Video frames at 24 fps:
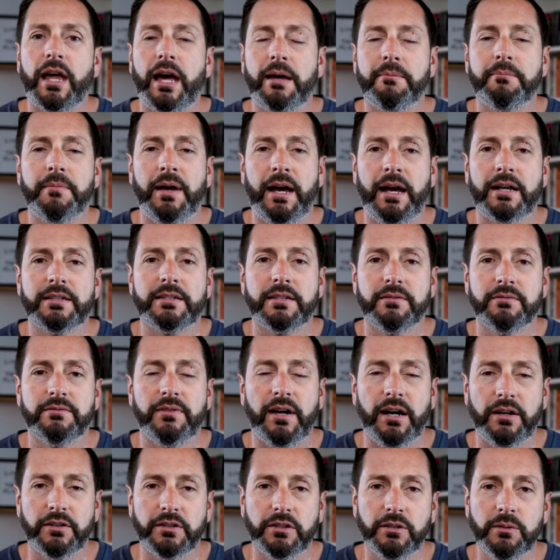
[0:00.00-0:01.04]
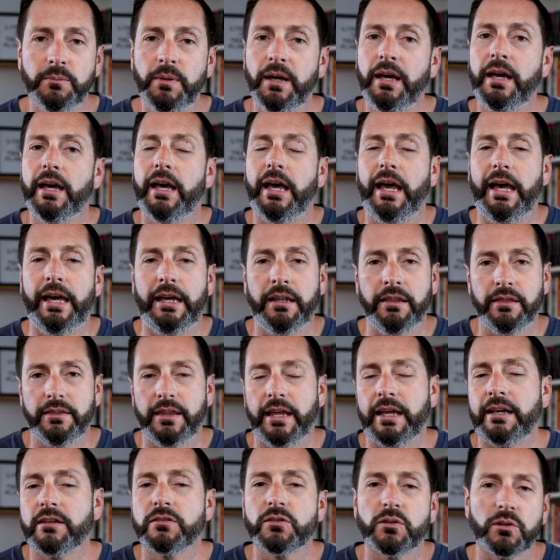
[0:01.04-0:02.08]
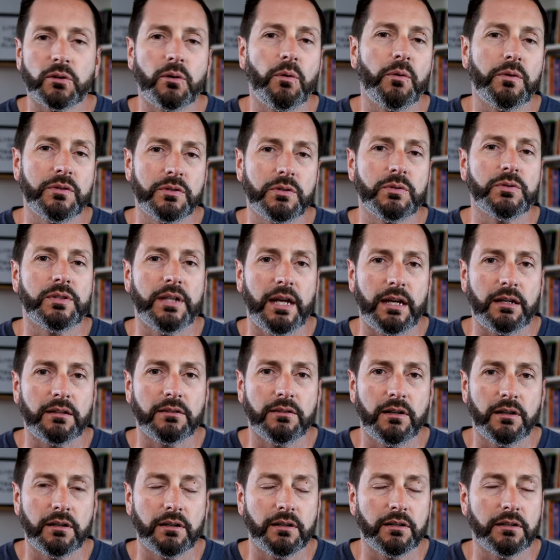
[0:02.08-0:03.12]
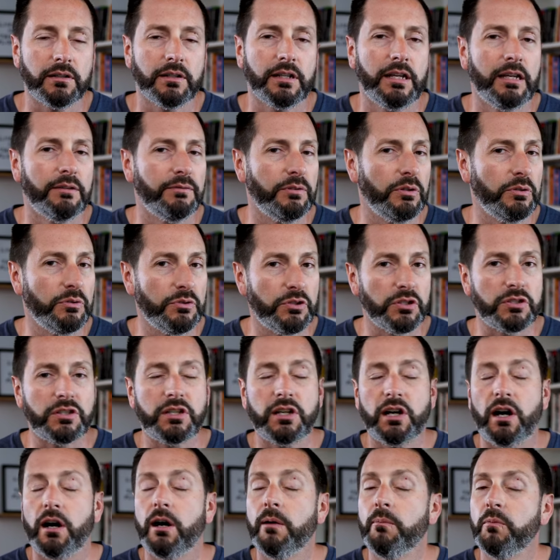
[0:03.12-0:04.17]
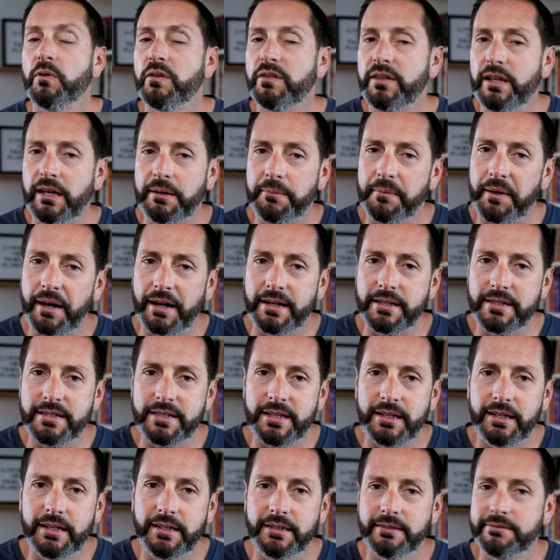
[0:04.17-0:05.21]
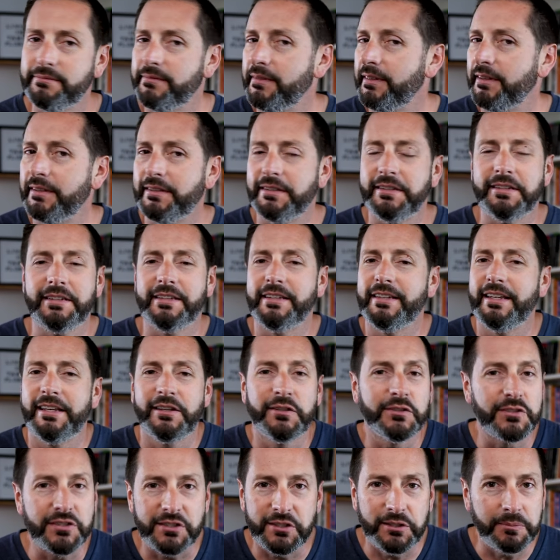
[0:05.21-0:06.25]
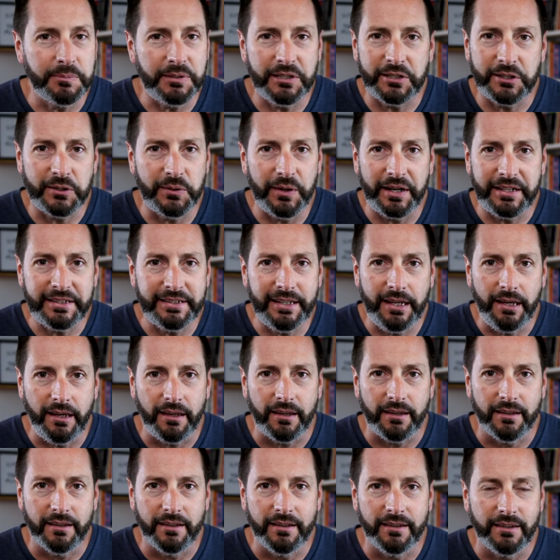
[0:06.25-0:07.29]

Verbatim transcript: that massive volume and things are going to take longer. If you just come with that mindset, it'll still be a great day.